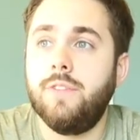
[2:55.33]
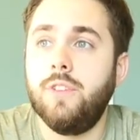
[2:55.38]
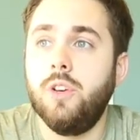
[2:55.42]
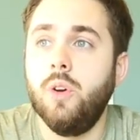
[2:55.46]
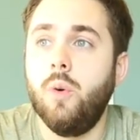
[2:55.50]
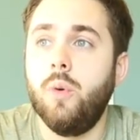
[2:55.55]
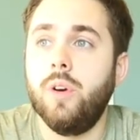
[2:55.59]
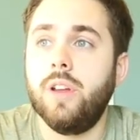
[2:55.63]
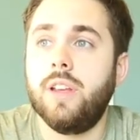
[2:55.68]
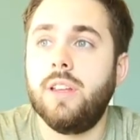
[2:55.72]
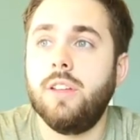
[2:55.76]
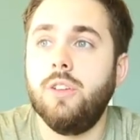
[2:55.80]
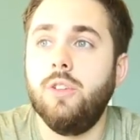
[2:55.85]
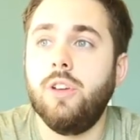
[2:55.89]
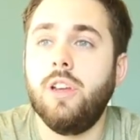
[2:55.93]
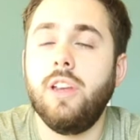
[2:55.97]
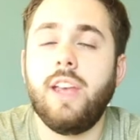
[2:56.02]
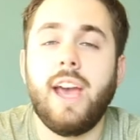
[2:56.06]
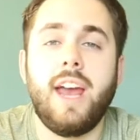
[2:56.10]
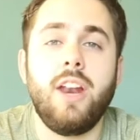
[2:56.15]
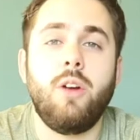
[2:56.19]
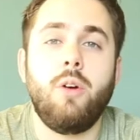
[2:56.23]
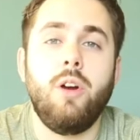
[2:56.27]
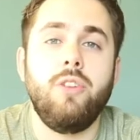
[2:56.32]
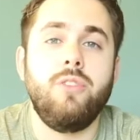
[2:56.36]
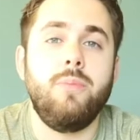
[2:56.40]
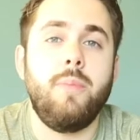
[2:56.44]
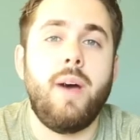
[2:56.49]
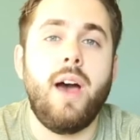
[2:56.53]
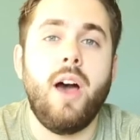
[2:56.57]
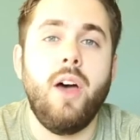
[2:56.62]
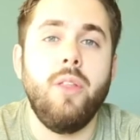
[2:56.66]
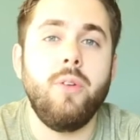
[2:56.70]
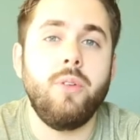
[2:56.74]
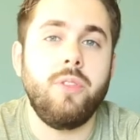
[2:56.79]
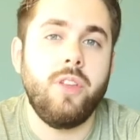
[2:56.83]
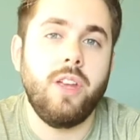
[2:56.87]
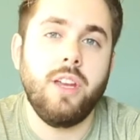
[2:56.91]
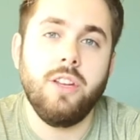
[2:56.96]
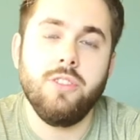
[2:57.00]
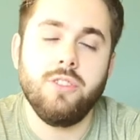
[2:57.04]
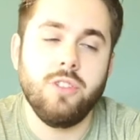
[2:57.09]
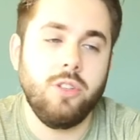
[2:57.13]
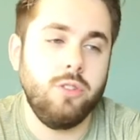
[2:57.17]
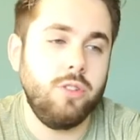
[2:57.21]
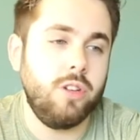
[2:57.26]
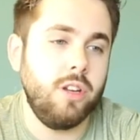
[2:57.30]
want to, you can categorize them by other
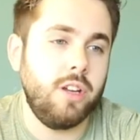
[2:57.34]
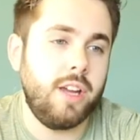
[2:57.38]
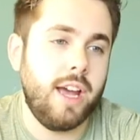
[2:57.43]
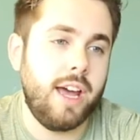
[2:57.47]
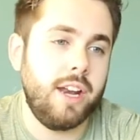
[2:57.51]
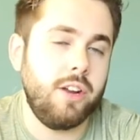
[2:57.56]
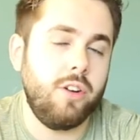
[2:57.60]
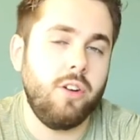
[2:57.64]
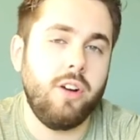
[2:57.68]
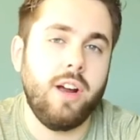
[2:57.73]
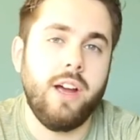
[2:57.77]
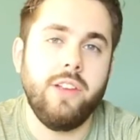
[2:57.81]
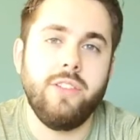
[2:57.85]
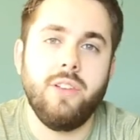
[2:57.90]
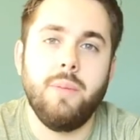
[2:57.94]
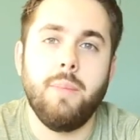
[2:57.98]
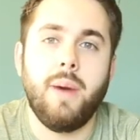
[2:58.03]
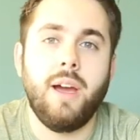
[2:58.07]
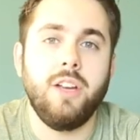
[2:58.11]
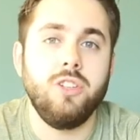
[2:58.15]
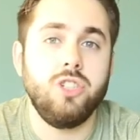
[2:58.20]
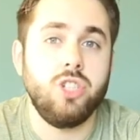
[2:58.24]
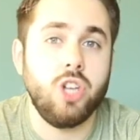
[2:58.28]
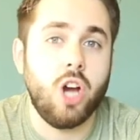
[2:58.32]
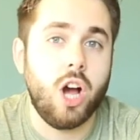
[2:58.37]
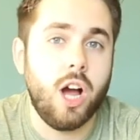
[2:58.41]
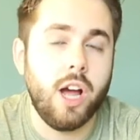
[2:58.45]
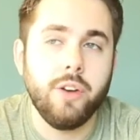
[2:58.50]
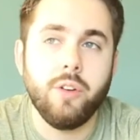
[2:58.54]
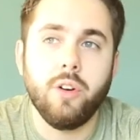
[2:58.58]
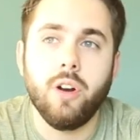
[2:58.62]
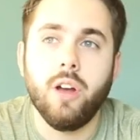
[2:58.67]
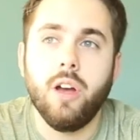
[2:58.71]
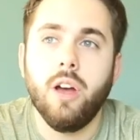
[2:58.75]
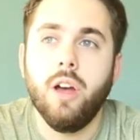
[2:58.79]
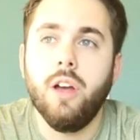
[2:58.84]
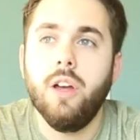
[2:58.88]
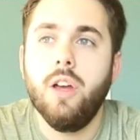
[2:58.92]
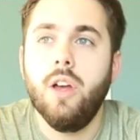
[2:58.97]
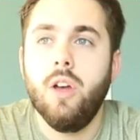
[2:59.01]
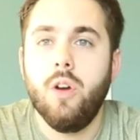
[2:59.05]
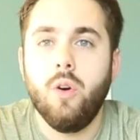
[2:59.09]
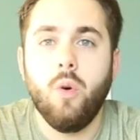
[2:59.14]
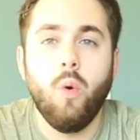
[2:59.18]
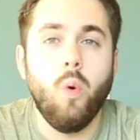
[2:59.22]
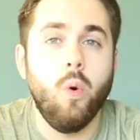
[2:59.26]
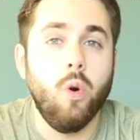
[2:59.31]
things. You can categorize it by genre
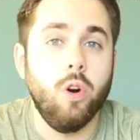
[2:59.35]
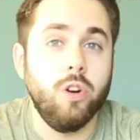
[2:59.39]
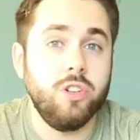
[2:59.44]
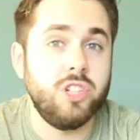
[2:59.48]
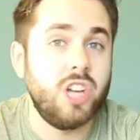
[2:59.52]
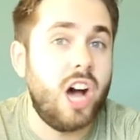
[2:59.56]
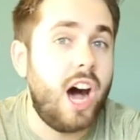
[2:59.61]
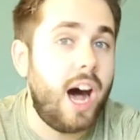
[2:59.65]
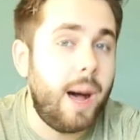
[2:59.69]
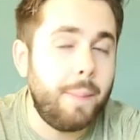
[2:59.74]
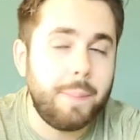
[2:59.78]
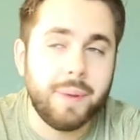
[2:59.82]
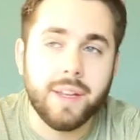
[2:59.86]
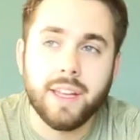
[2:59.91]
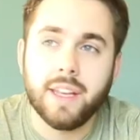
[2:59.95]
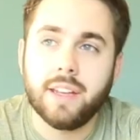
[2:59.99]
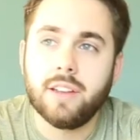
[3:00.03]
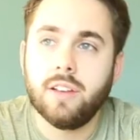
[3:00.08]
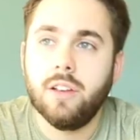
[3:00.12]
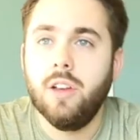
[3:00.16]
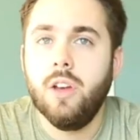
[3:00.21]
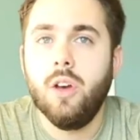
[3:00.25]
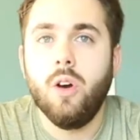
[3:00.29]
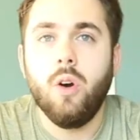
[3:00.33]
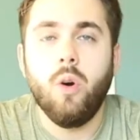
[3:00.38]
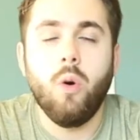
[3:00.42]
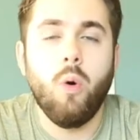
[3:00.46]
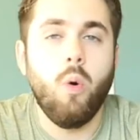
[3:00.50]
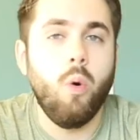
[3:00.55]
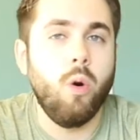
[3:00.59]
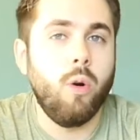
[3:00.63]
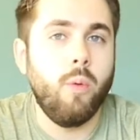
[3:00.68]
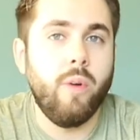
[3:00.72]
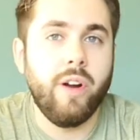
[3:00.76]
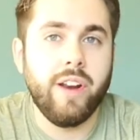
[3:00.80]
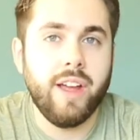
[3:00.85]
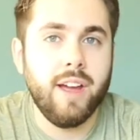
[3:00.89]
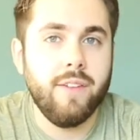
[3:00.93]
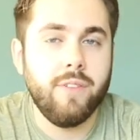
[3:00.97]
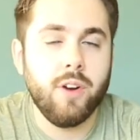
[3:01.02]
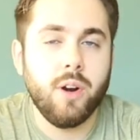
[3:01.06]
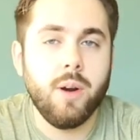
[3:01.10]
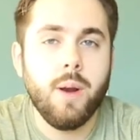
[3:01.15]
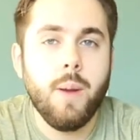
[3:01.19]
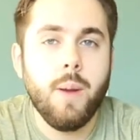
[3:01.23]
or topic or whatever.